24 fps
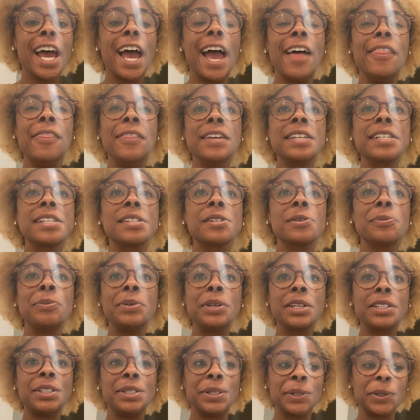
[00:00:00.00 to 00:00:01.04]
And this is a
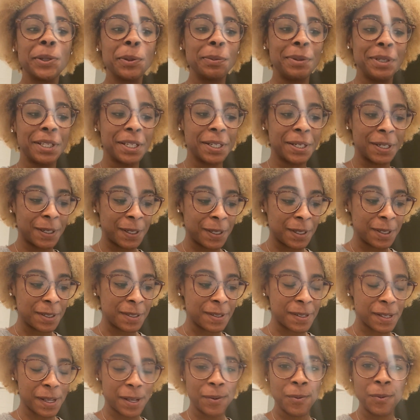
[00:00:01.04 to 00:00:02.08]
big deal
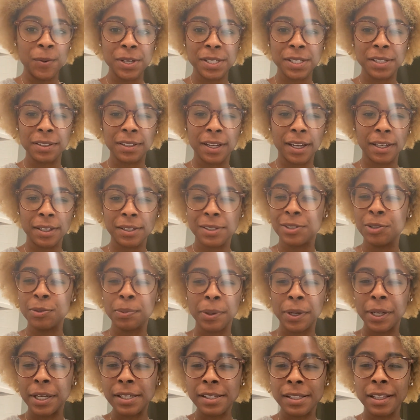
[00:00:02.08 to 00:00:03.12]
because it wasn't like a
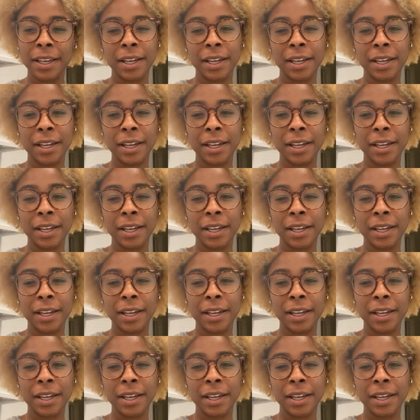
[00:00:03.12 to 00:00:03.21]
super easy,